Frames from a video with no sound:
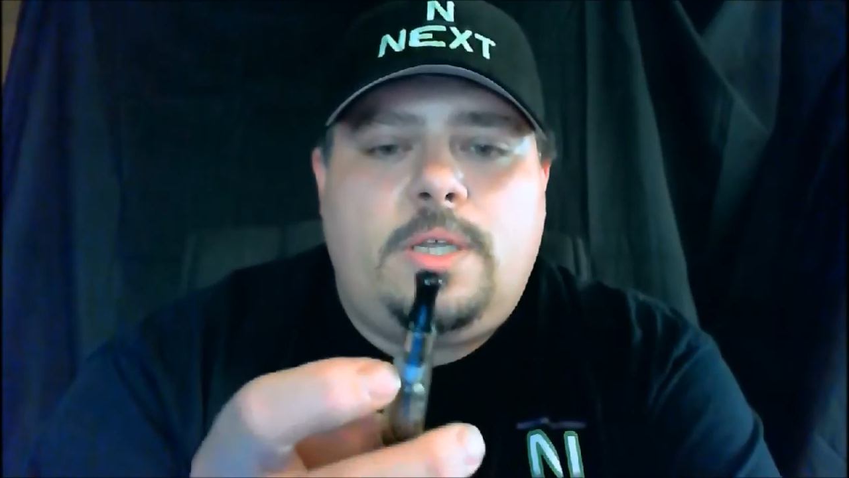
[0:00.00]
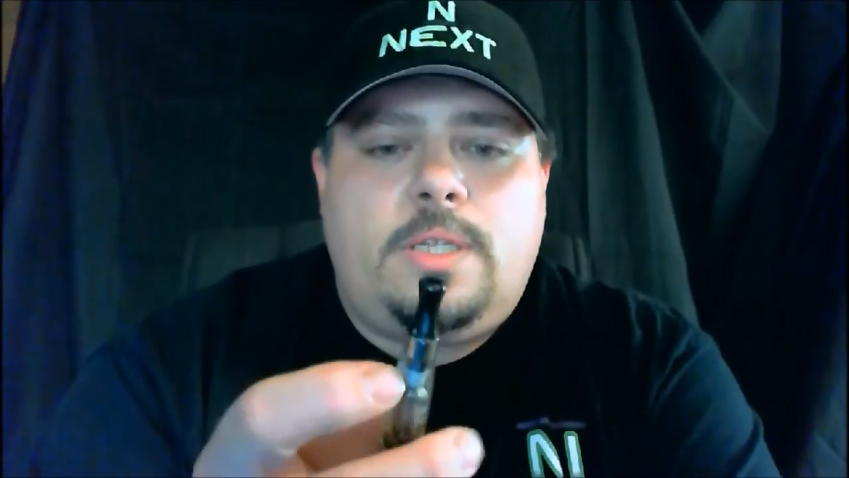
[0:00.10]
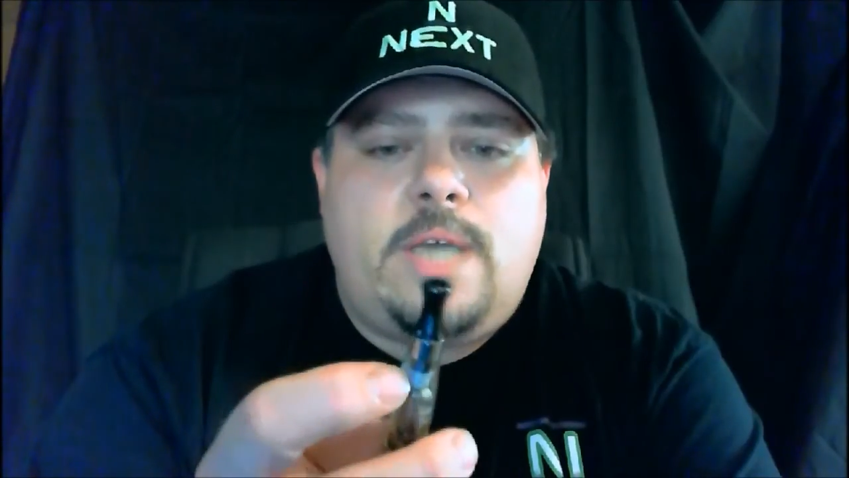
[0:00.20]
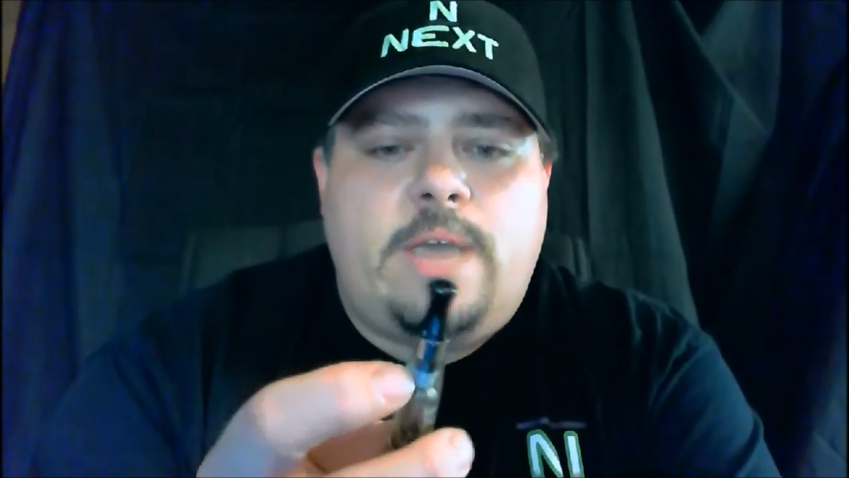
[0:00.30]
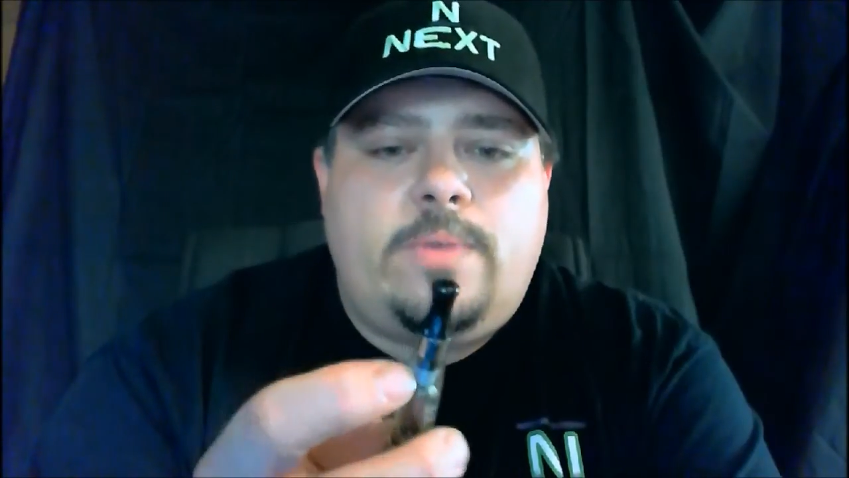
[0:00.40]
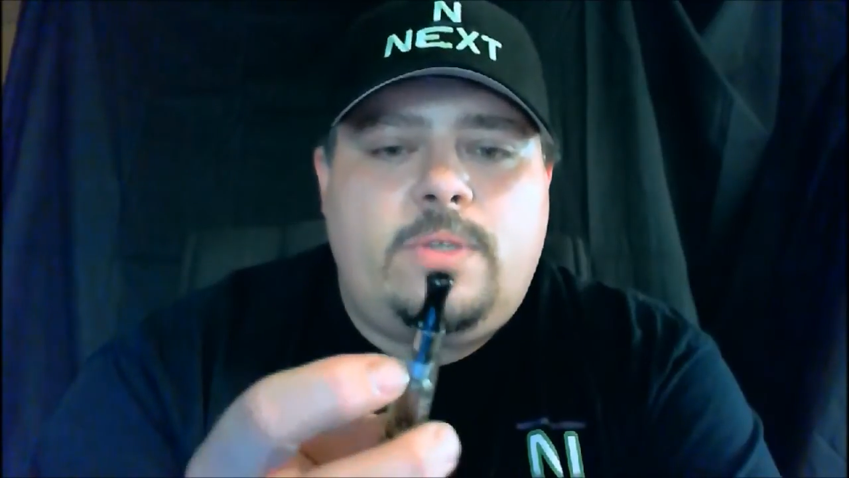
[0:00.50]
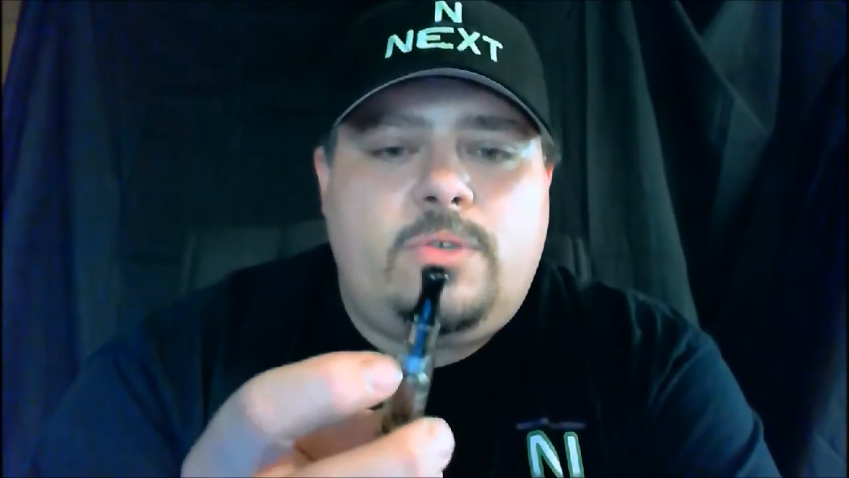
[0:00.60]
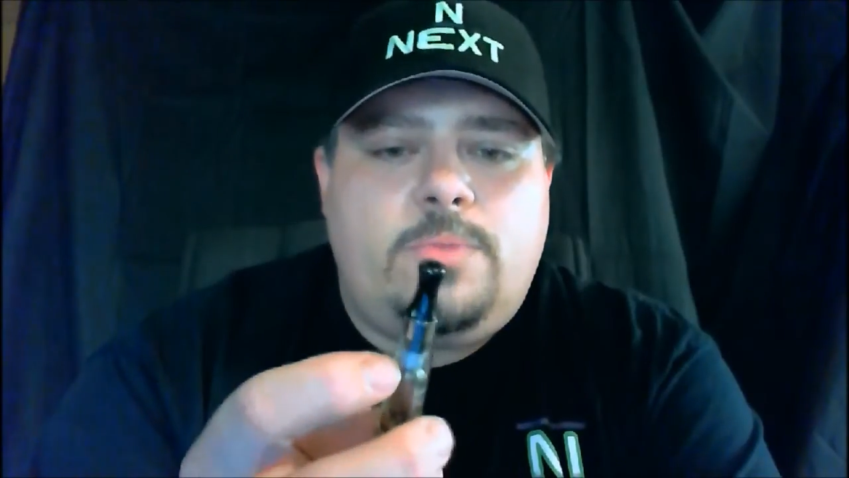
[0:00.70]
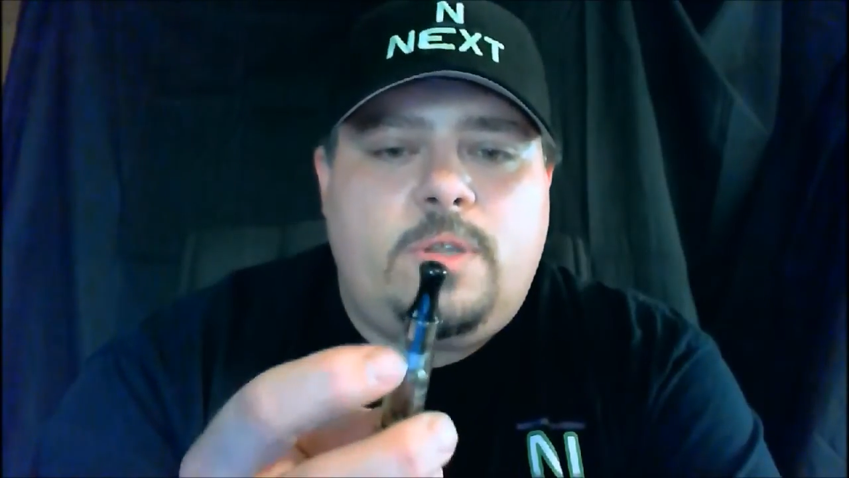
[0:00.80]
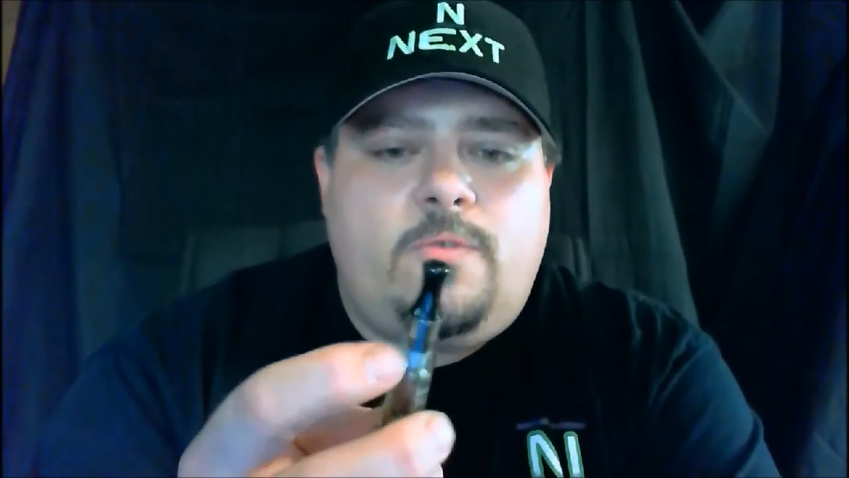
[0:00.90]
time
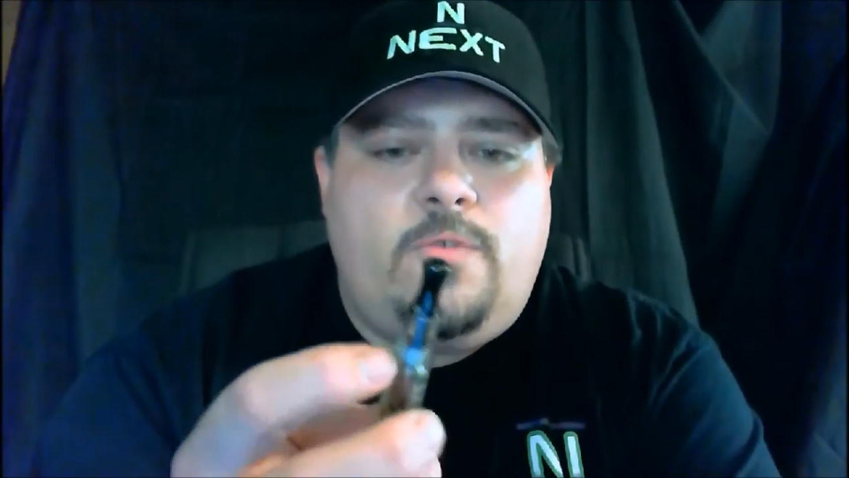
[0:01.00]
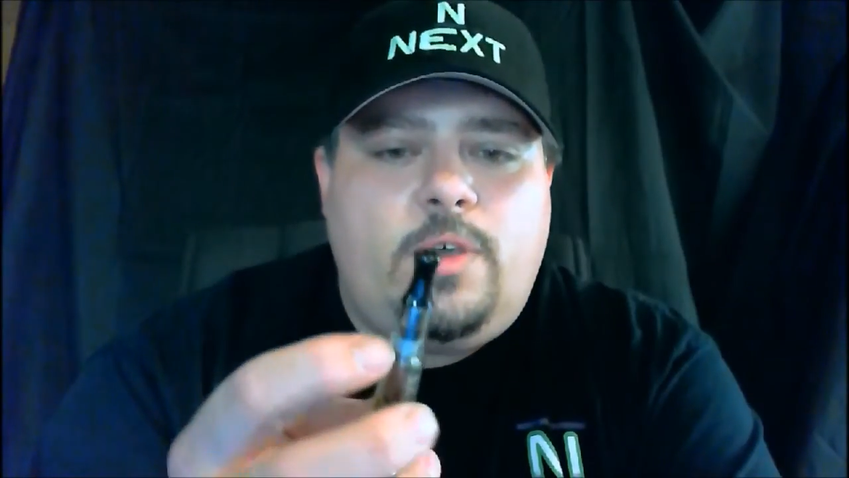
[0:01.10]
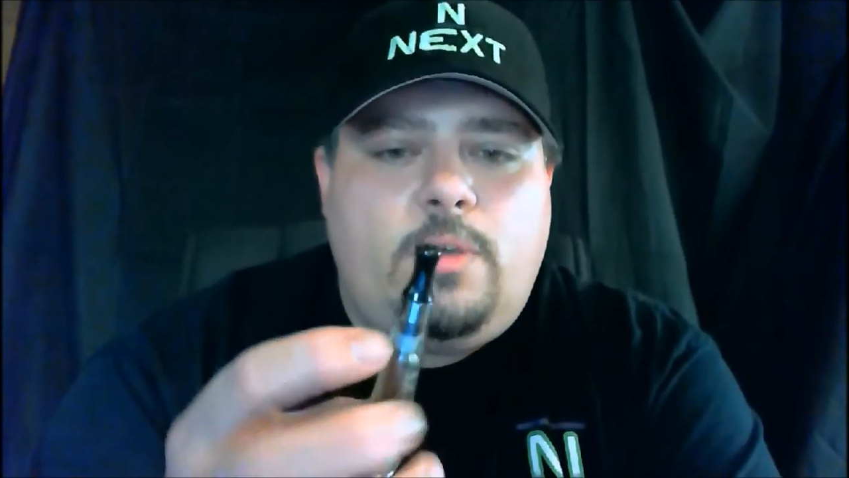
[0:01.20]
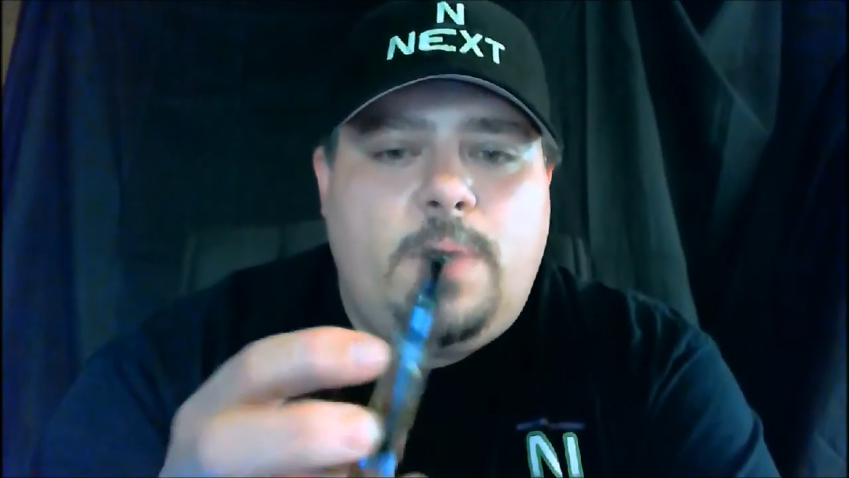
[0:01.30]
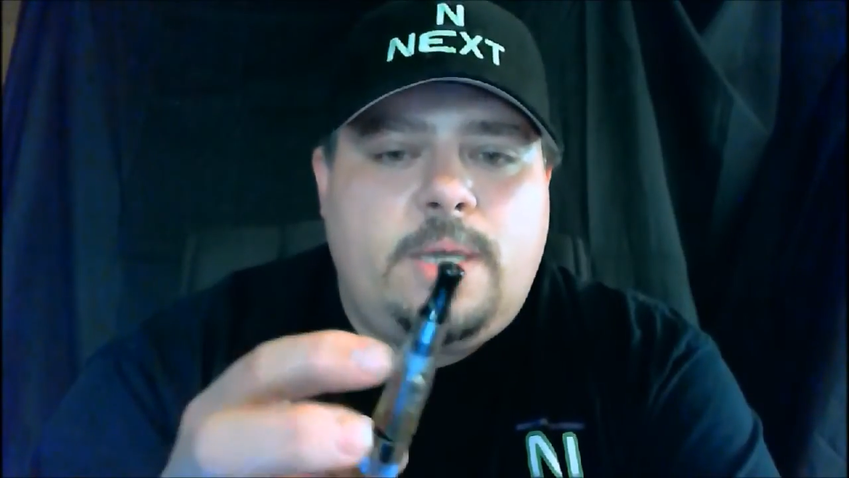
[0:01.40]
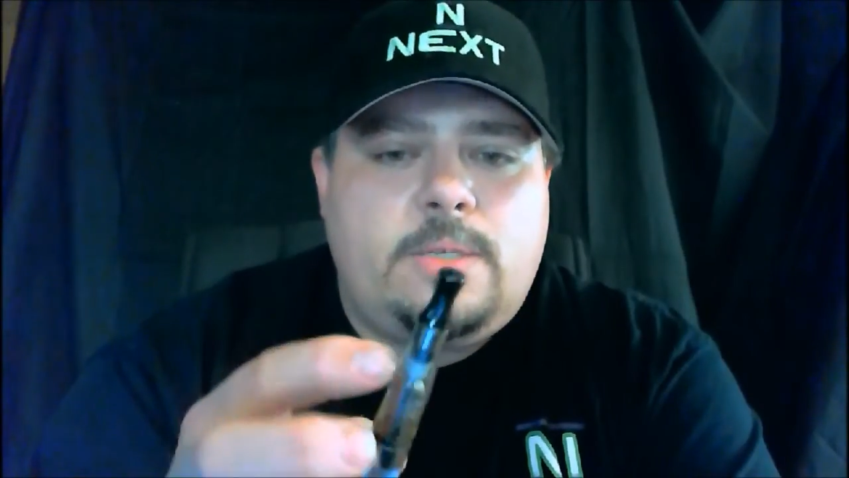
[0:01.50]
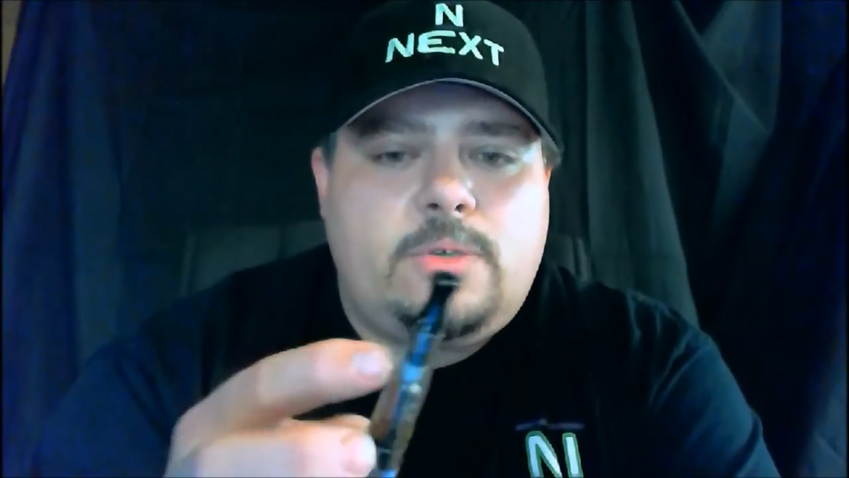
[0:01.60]
consuming to fill because